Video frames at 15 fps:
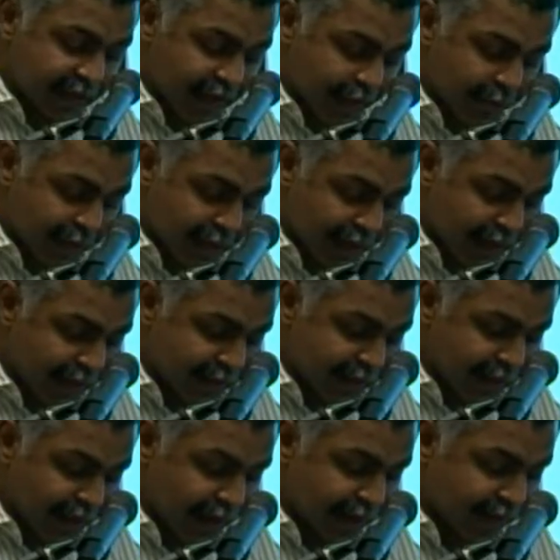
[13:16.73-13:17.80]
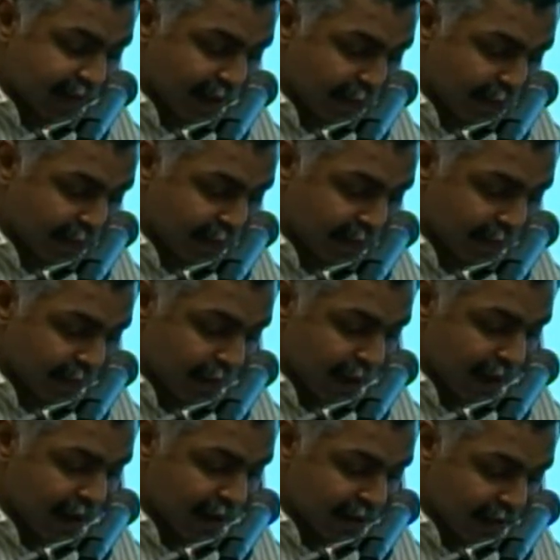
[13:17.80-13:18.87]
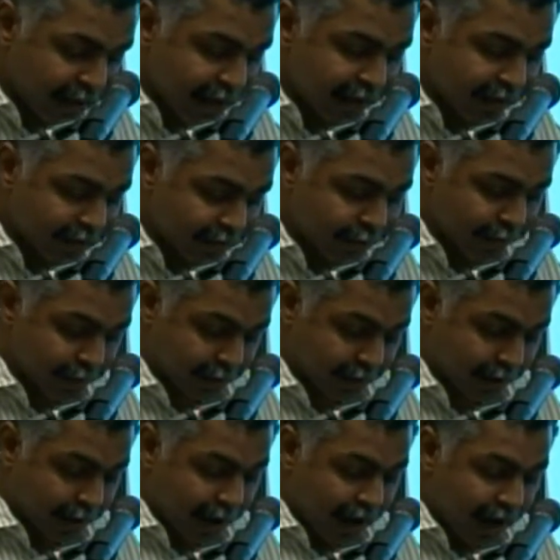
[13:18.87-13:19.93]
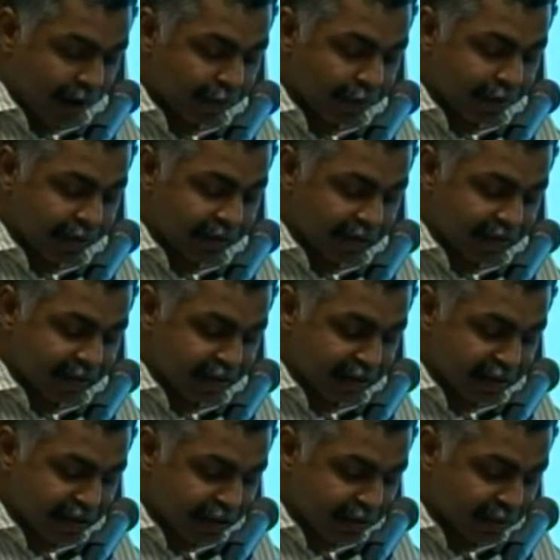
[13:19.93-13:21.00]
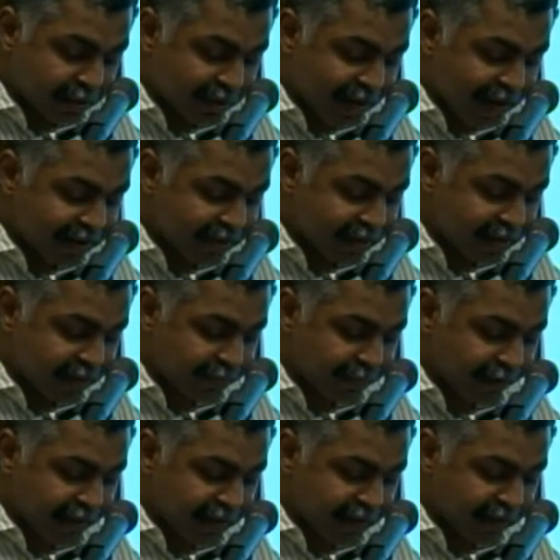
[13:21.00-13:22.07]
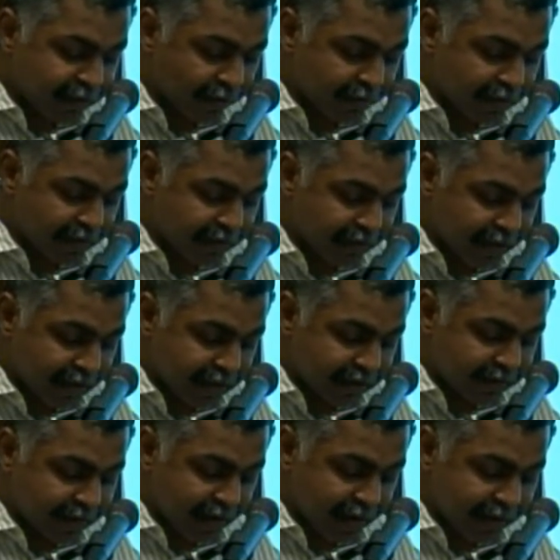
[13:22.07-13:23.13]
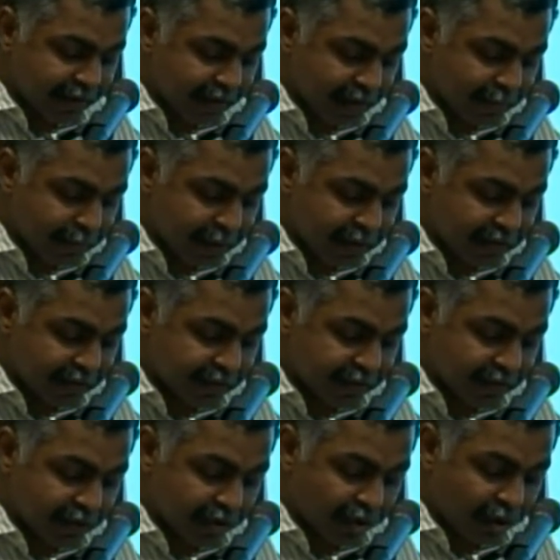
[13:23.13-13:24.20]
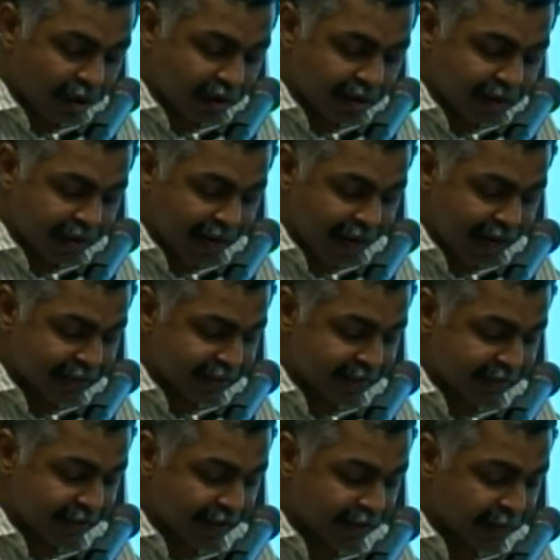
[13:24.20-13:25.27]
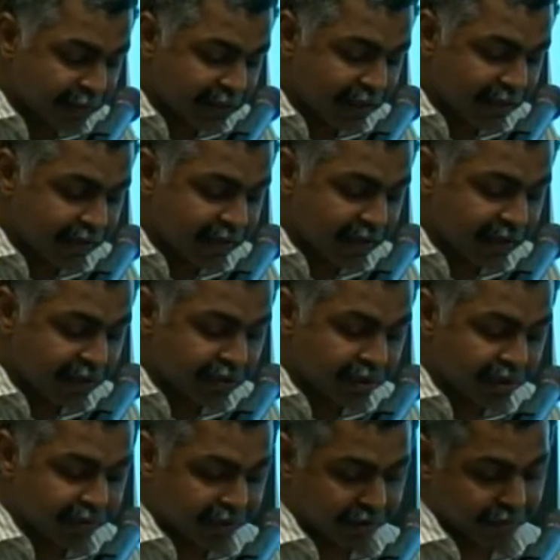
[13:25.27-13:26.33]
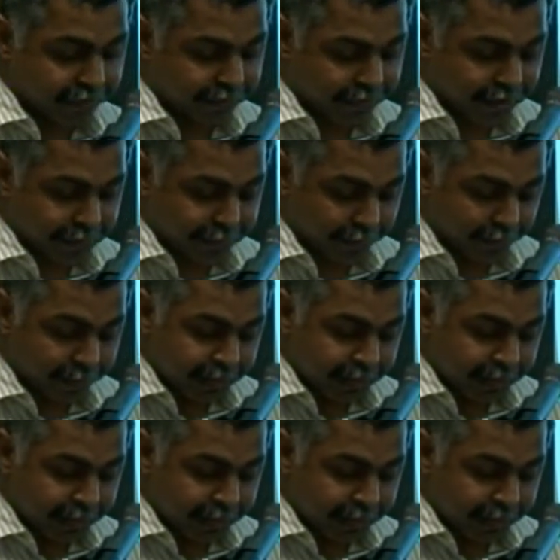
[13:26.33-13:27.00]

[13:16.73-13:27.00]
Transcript: have been conducted and some of them are really good work. However, there is a need to translate findings of these studies and deliberations into concrete actions, especially in the day-to-day -day work of WIPO.